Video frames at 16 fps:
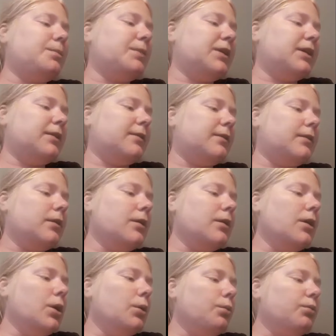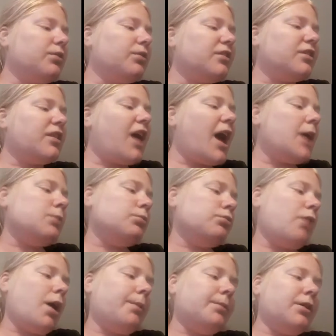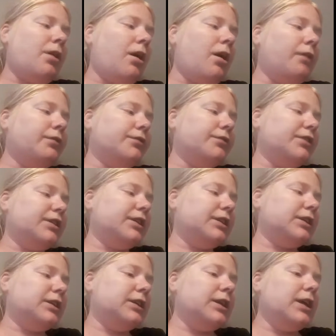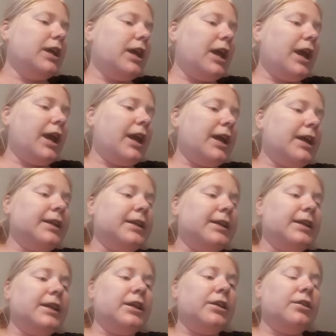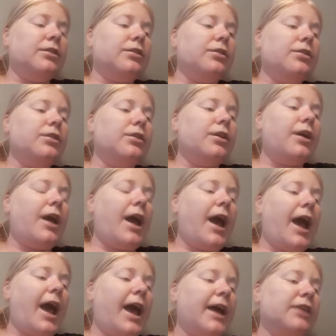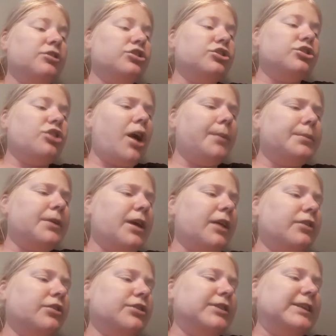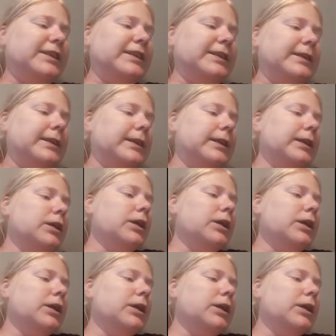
beast with slime dropping off of it, and it had sharp yellow teeth.